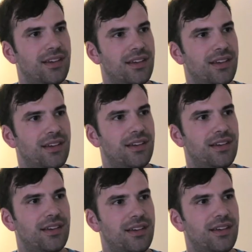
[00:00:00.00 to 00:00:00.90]
It's kind of
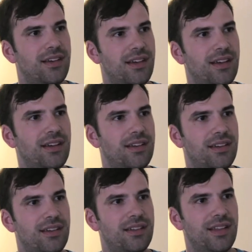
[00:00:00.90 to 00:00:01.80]
popular. So. Uh-huh. Uh,
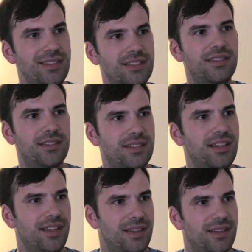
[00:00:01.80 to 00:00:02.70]
yeah, that's what
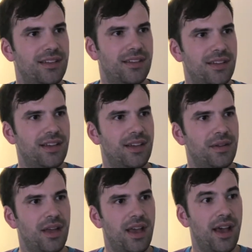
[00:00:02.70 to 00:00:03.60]
I
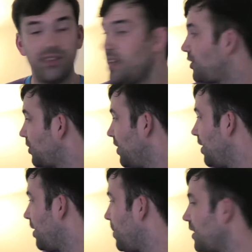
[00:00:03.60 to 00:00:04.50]
Yeah. I was actually uh,
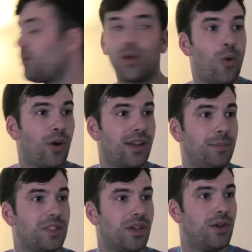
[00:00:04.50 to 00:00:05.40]
about to record an
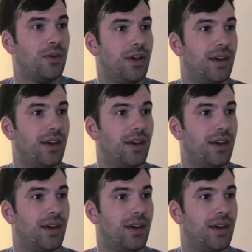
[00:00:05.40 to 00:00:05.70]
episode.